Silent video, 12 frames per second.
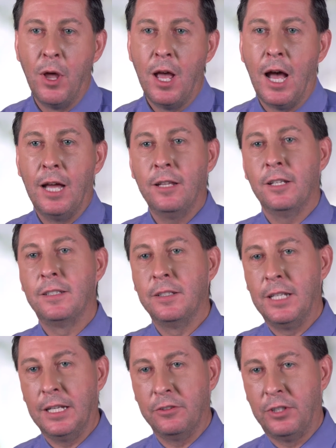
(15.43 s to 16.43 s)
I'd like to
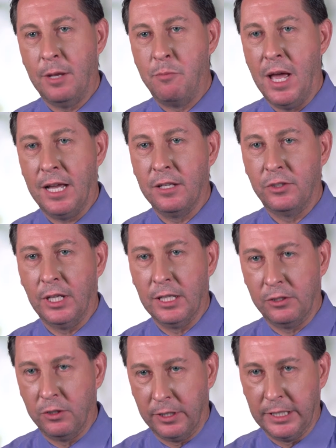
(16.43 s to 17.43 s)
take a step back and say,
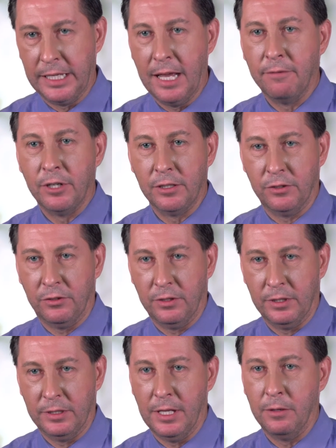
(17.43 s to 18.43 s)
let's look at the evidence
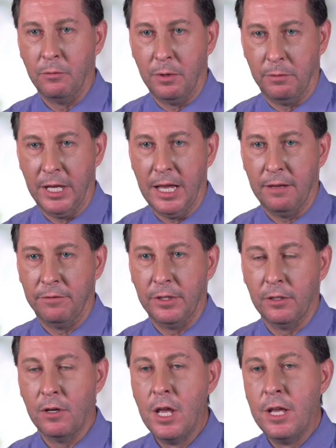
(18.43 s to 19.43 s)
that where we have
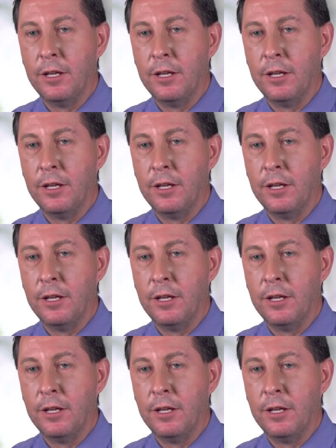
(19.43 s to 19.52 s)
here.